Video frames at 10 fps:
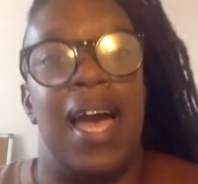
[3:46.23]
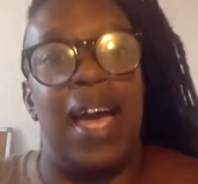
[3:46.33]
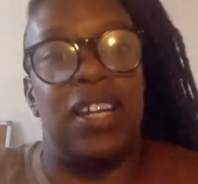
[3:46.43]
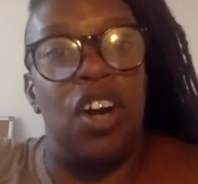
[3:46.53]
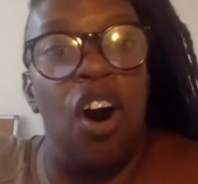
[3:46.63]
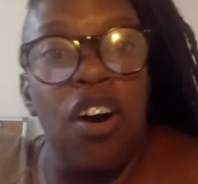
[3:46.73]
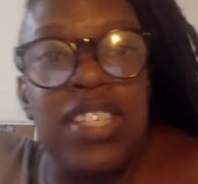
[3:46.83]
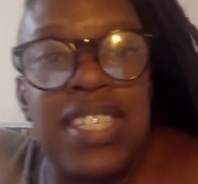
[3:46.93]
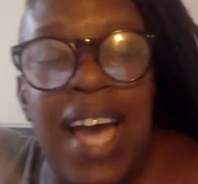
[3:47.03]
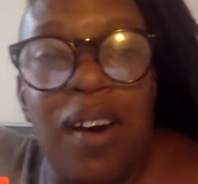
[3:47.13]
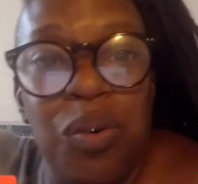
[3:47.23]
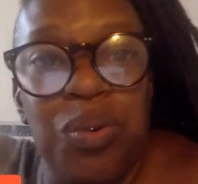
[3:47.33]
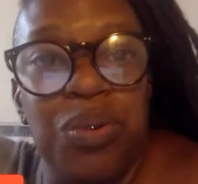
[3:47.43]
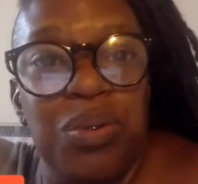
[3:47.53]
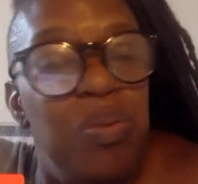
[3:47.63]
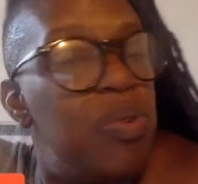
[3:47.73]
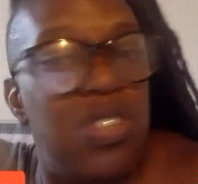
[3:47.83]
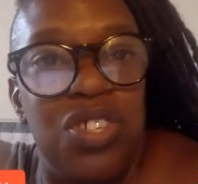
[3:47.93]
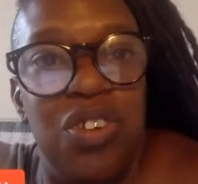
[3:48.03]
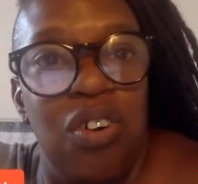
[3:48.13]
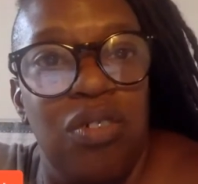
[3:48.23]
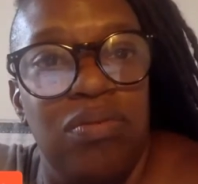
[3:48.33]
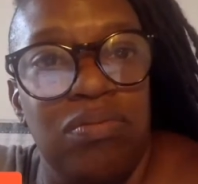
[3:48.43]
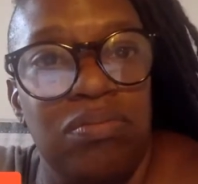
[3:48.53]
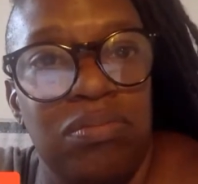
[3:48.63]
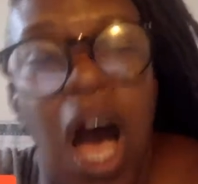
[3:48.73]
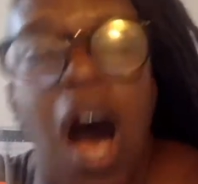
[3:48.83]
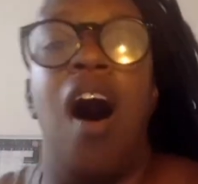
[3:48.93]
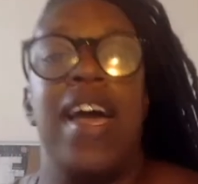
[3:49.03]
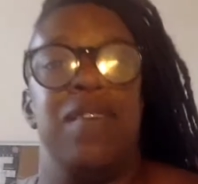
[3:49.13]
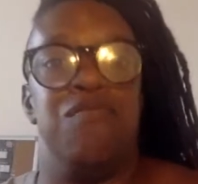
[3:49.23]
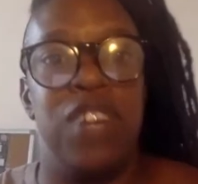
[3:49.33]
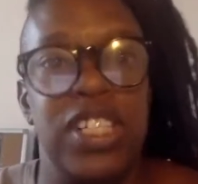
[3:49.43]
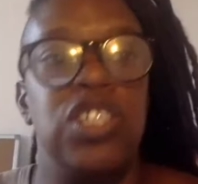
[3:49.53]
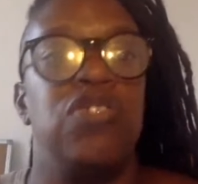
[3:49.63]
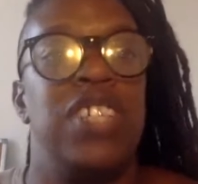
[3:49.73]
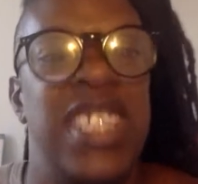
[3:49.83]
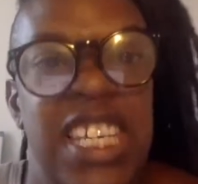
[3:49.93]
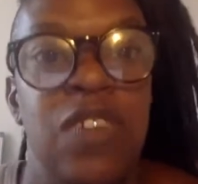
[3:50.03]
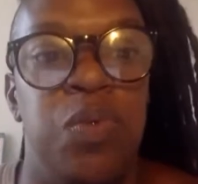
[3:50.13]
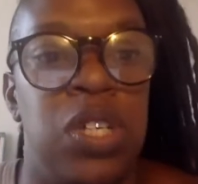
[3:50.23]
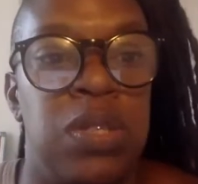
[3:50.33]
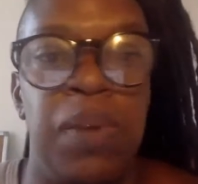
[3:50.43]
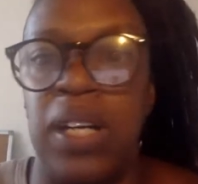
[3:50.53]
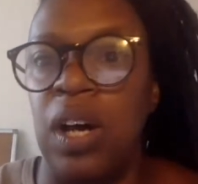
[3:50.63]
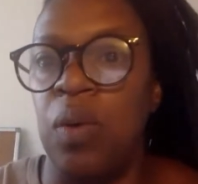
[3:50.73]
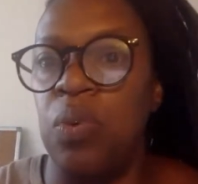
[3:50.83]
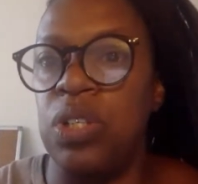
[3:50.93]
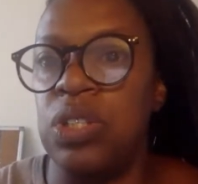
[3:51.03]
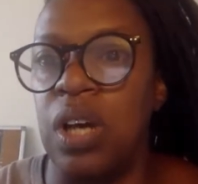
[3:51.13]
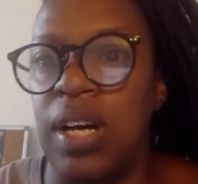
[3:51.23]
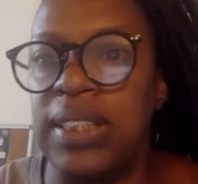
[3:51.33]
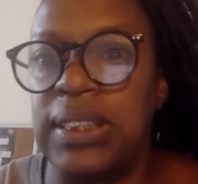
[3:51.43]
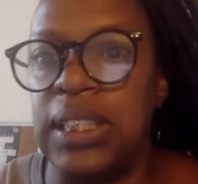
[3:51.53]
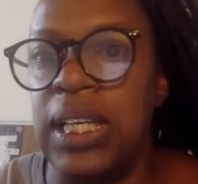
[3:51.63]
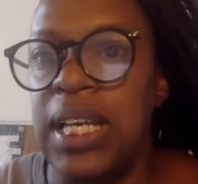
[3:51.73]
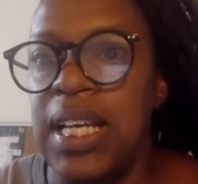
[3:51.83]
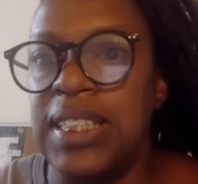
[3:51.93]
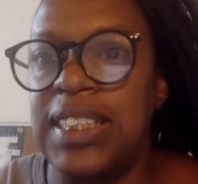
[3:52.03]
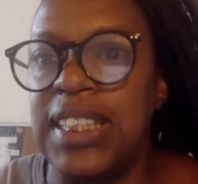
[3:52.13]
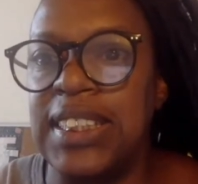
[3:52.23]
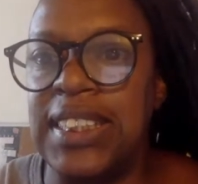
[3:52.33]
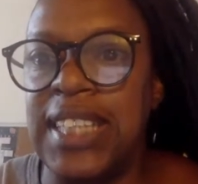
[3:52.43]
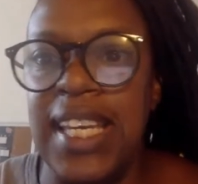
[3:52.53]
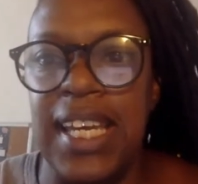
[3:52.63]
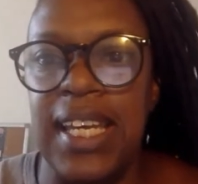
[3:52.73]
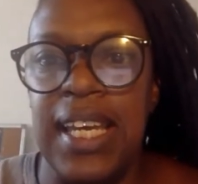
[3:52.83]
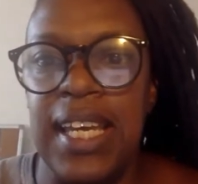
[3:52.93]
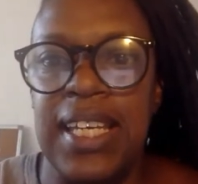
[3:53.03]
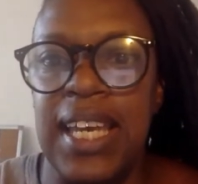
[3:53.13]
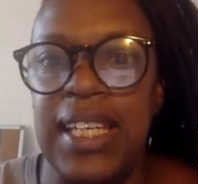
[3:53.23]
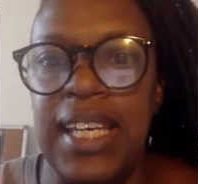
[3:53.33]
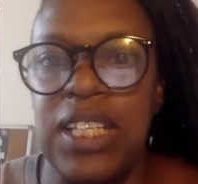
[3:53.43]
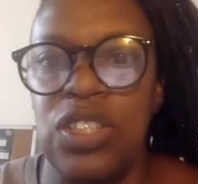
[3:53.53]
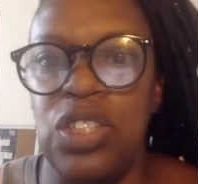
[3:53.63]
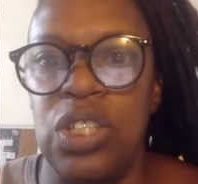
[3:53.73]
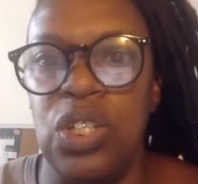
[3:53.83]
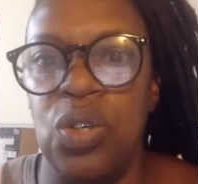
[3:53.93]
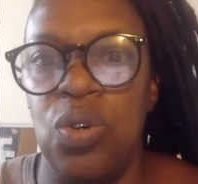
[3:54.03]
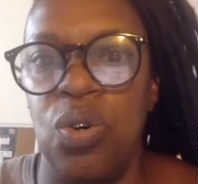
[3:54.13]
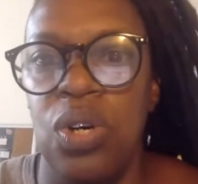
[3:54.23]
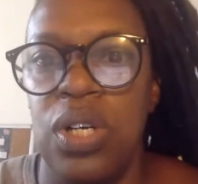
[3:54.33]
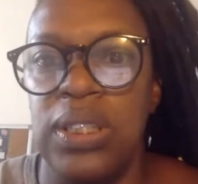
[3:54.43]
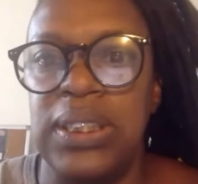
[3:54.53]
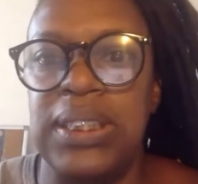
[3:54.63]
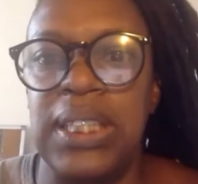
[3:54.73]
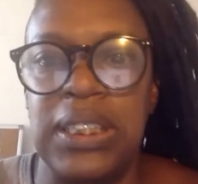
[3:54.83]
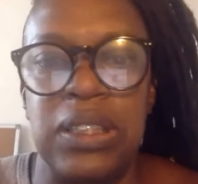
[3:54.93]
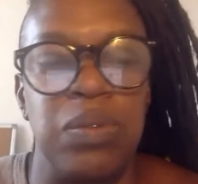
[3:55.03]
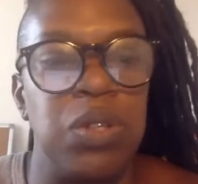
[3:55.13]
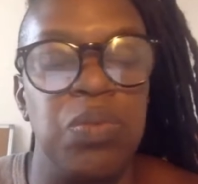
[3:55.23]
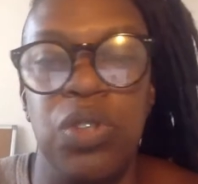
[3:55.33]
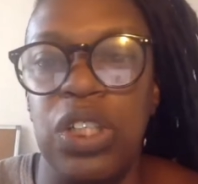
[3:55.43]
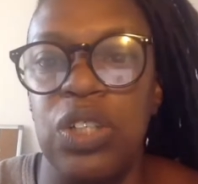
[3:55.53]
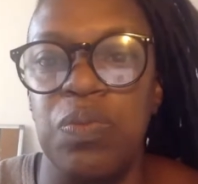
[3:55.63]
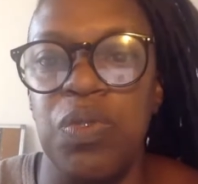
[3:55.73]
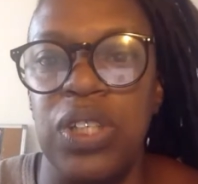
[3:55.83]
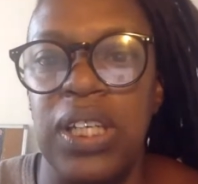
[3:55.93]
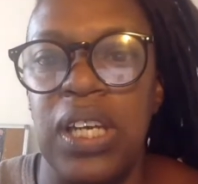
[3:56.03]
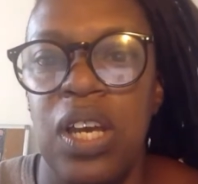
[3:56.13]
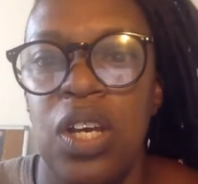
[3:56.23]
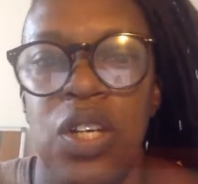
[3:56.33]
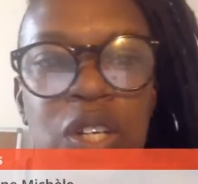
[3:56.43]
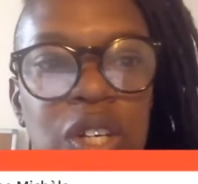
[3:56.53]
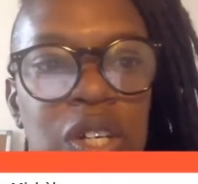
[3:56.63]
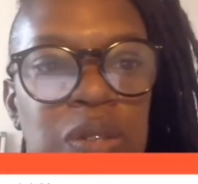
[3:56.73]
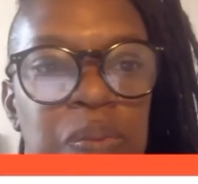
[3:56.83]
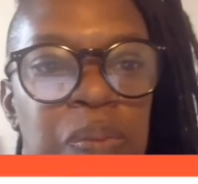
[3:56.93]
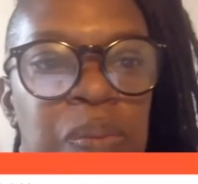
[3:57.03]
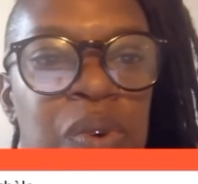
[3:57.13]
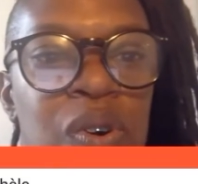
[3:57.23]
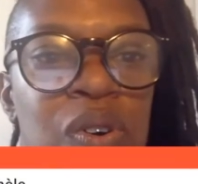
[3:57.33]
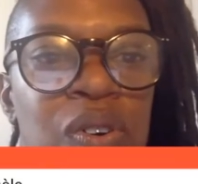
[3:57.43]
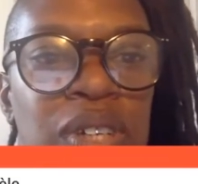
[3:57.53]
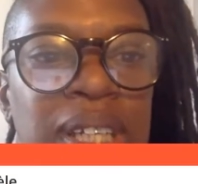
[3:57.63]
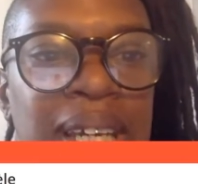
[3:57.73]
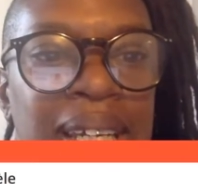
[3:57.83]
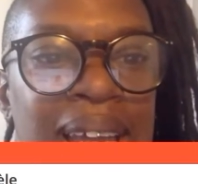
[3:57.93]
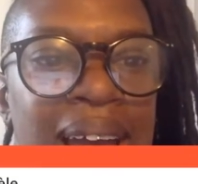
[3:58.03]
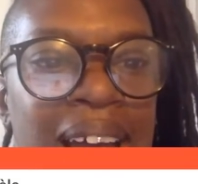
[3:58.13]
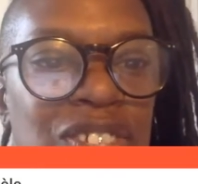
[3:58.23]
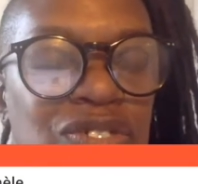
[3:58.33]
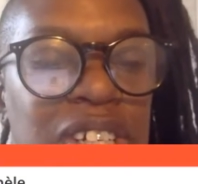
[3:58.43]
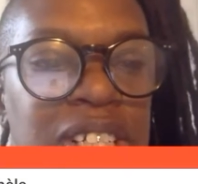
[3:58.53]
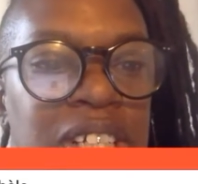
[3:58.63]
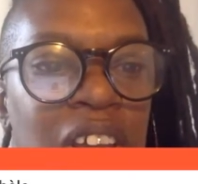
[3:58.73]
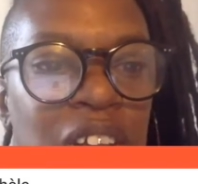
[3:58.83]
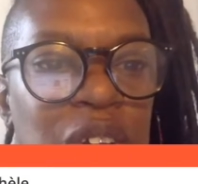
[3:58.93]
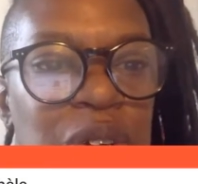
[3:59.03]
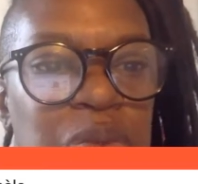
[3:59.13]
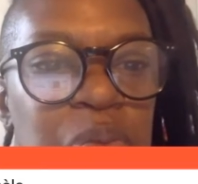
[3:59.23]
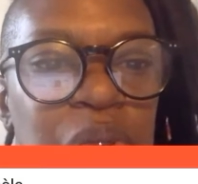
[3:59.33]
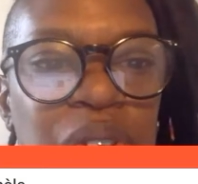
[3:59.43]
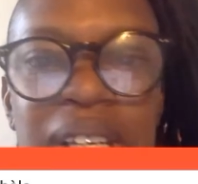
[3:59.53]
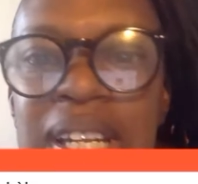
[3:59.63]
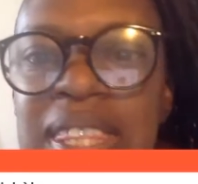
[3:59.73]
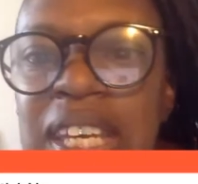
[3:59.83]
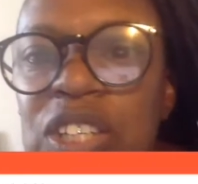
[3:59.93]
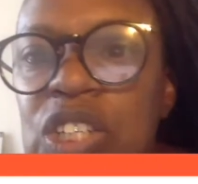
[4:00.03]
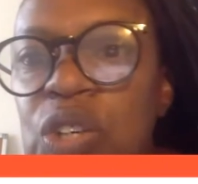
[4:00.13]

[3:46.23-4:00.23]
and cast out what's not. I am ready to receive what's mine. I want you guys to say it, get it into your system. Good morning, good morning. Good morning, Astrid. Good morning. Thank